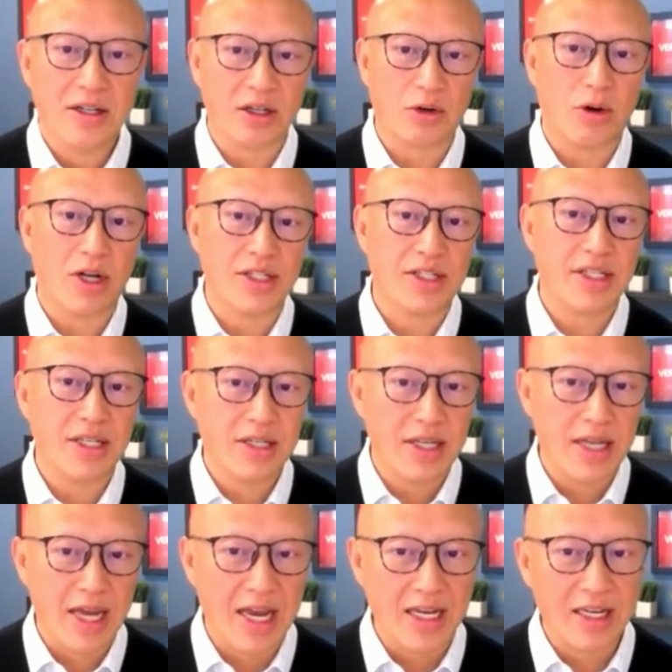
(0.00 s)
across
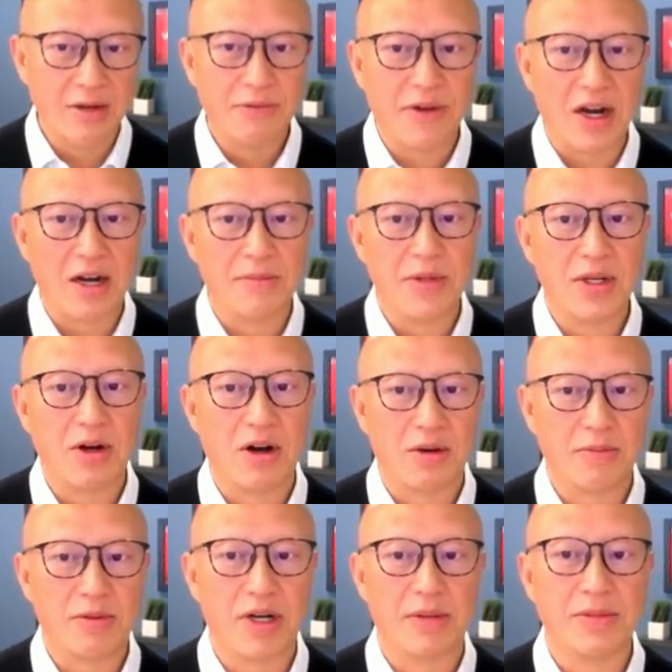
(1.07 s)
any environment
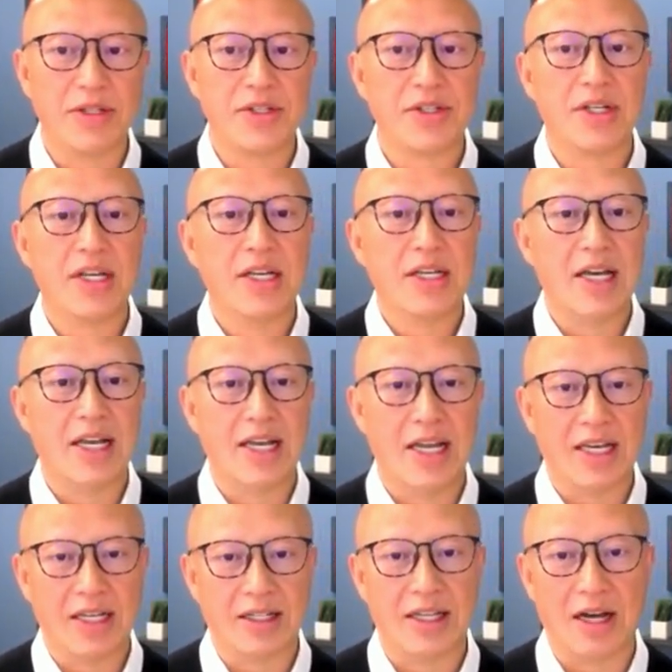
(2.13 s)
on-premise and
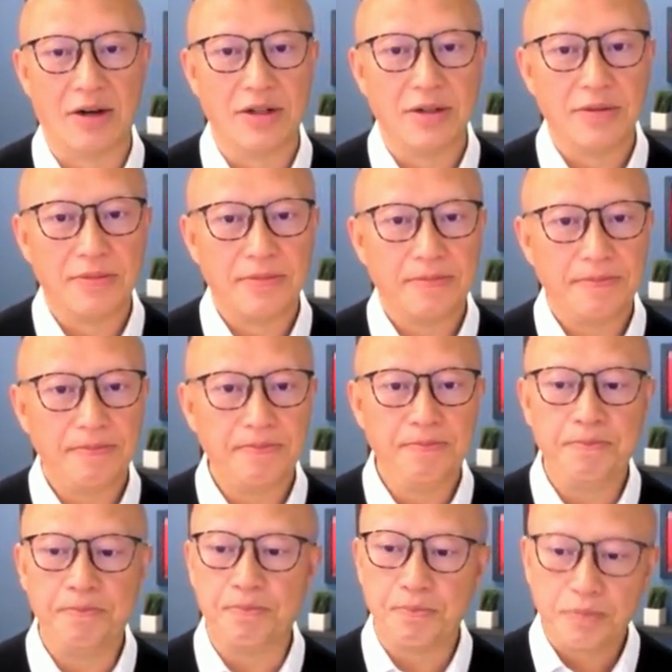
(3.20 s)
any cloud.
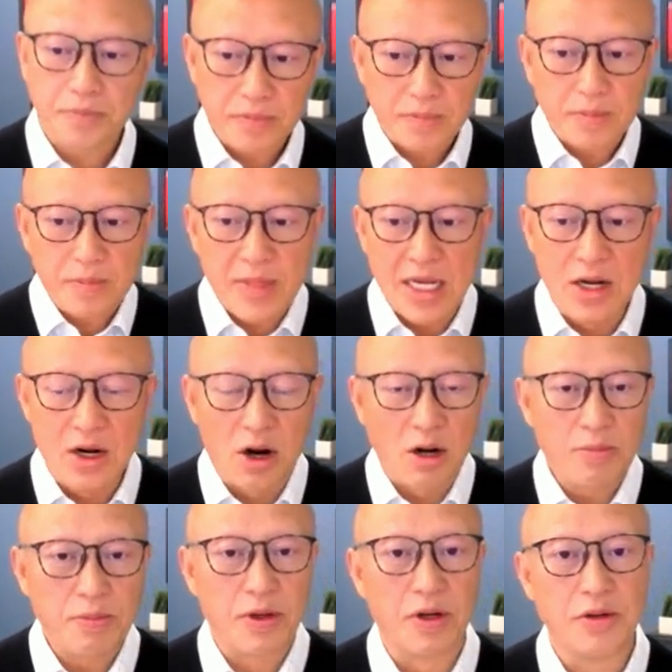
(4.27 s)
And
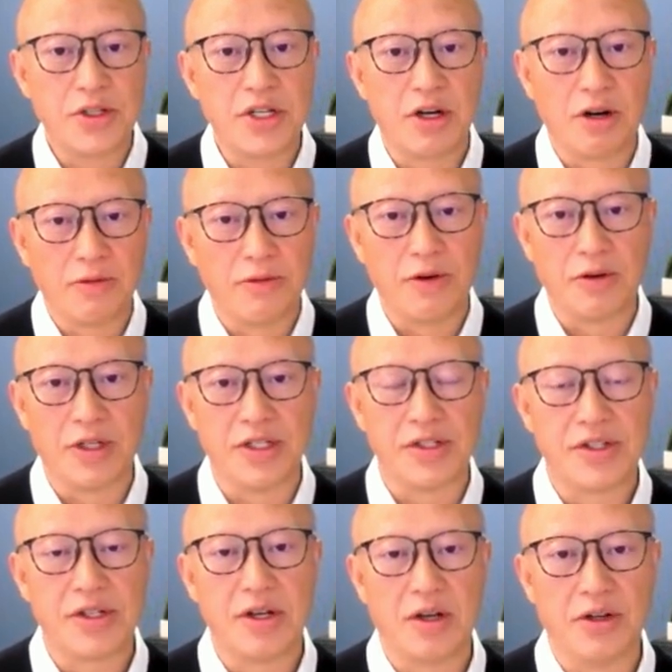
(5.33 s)
our approach and our
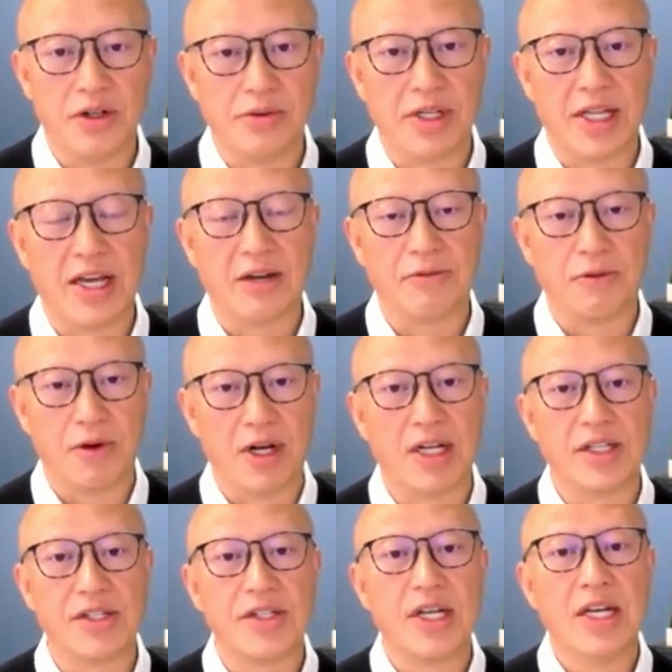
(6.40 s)
focus on doing that for
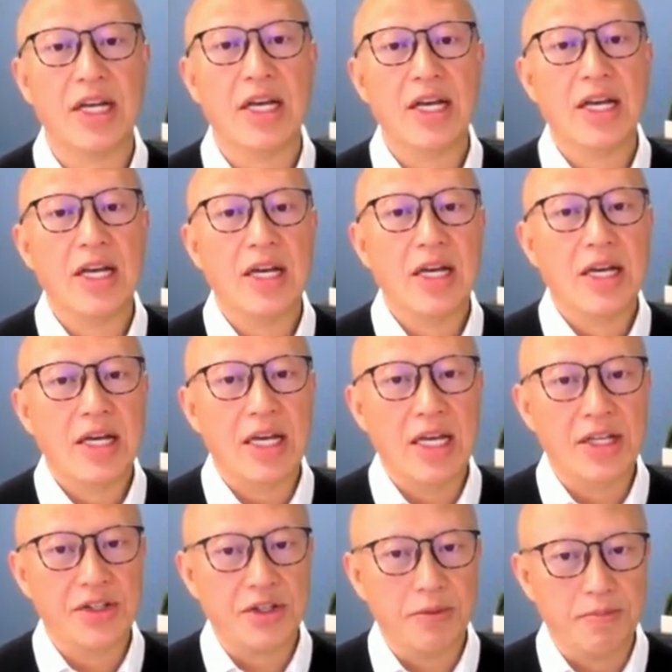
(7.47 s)
us
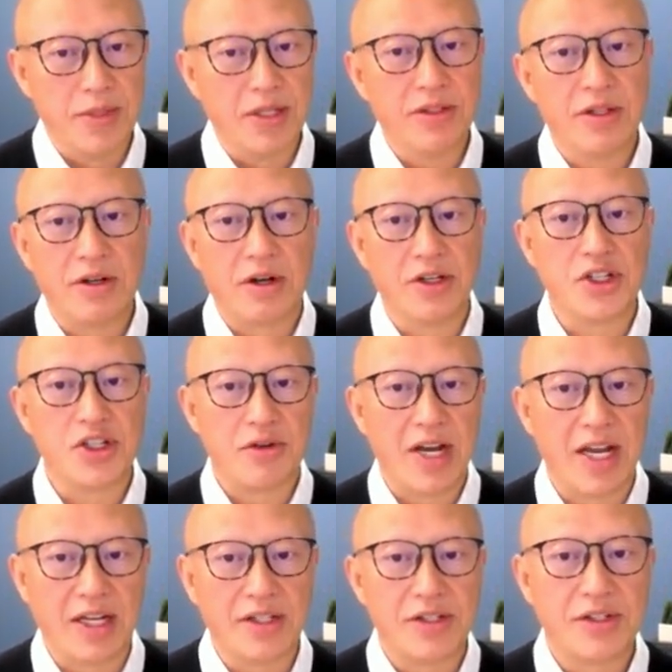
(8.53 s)
is to build on our
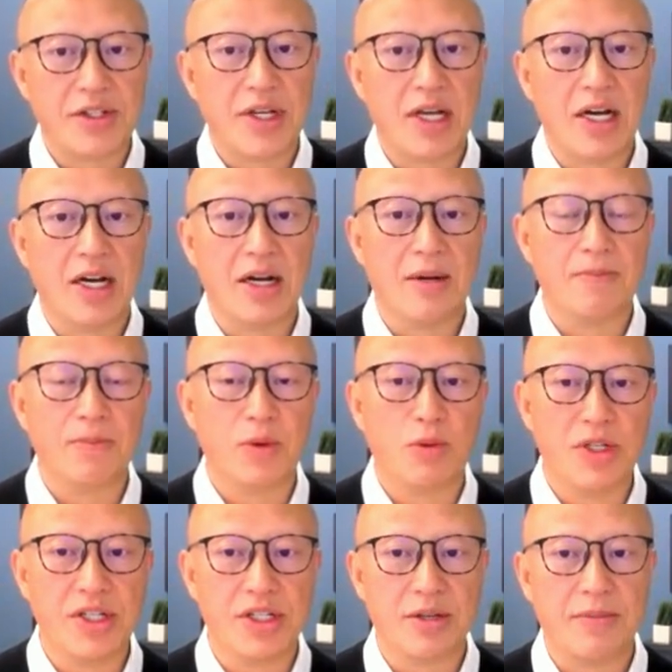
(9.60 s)
strengths, um,
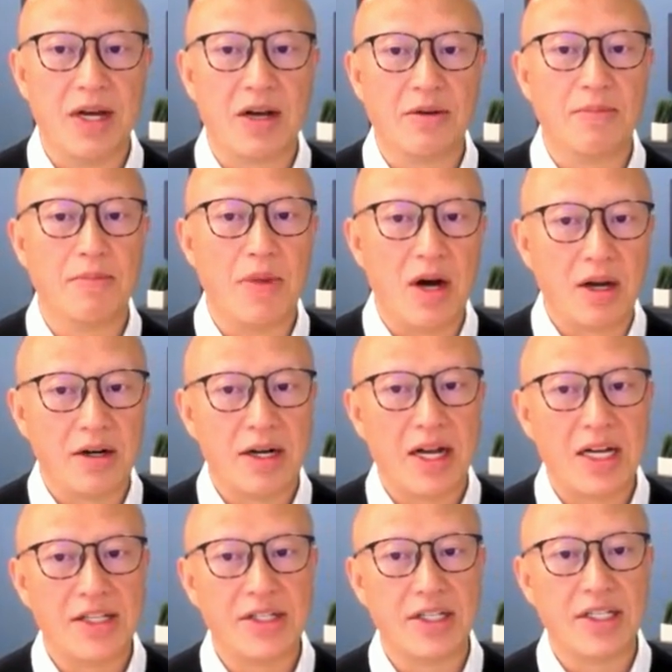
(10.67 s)
which is about
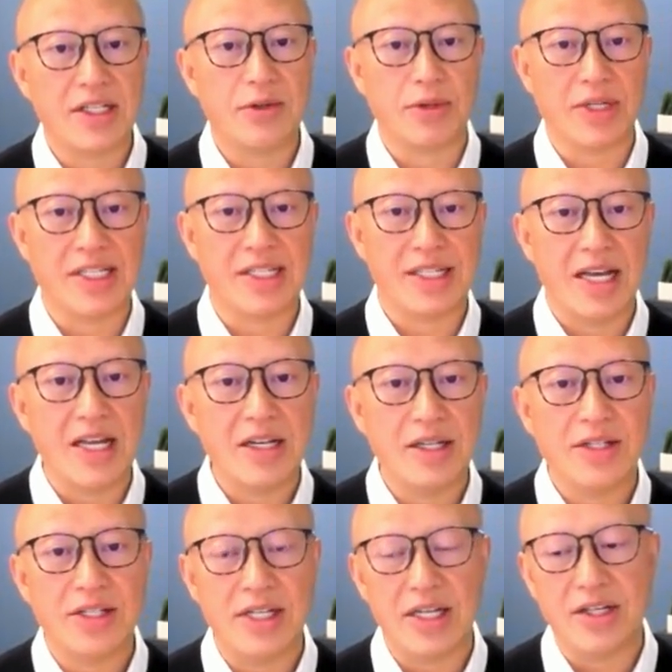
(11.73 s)
modernizing to
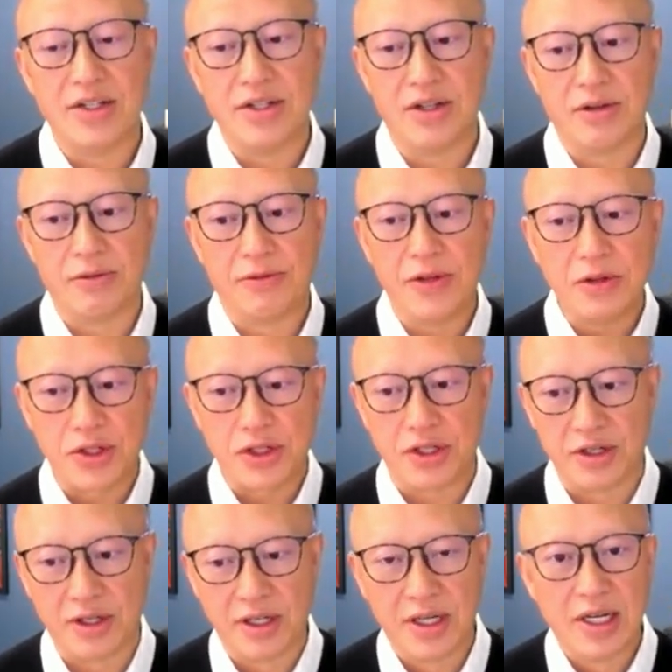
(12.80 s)
extend into the
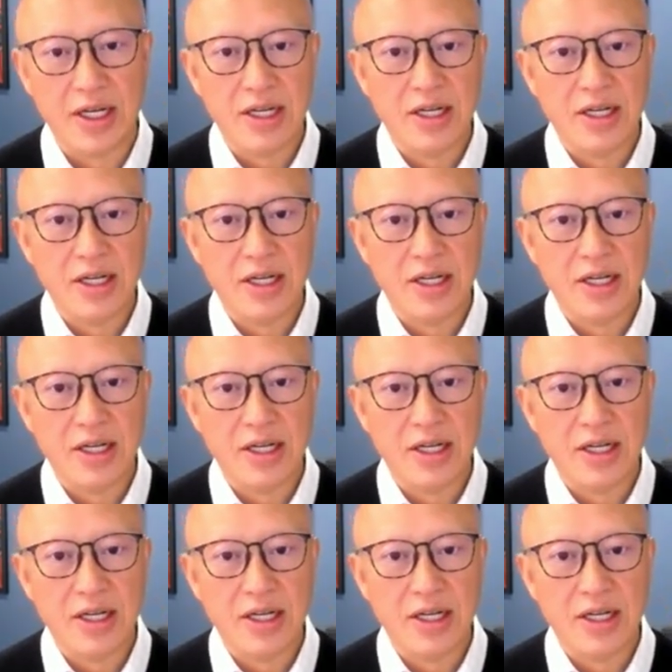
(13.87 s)
future,